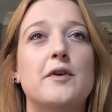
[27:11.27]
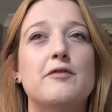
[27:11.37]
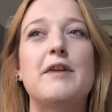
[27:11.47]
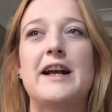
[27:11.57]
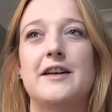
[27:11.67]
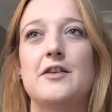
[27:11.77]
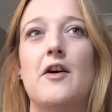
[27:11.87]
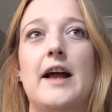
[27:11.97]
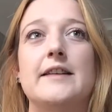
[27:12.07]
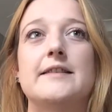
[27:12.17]
of
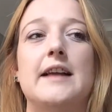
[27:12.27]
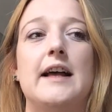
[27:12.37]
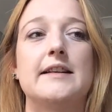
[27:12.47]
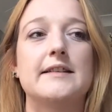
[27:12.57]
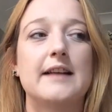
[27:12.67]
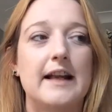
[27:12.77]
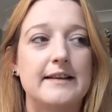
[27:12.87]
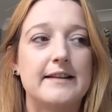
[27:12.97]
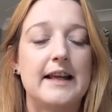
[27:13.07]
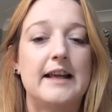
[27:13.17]
recognised and
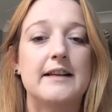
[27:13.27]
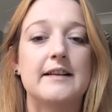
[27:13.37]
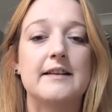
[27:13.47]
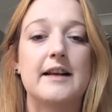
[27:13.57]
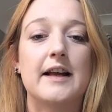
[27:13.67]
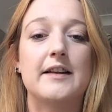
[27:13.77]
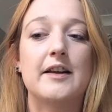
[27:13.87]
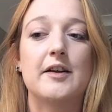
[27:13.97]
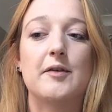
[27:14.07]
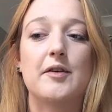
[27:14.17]
seen, and
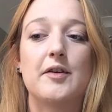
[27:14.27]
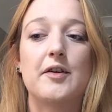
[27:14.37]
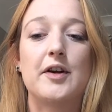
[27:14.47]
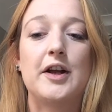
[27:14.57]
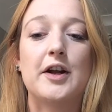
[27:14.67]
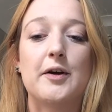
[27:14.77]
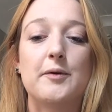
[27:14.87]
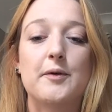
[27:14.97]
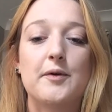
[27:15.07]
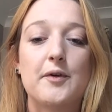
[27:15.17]
that, you know,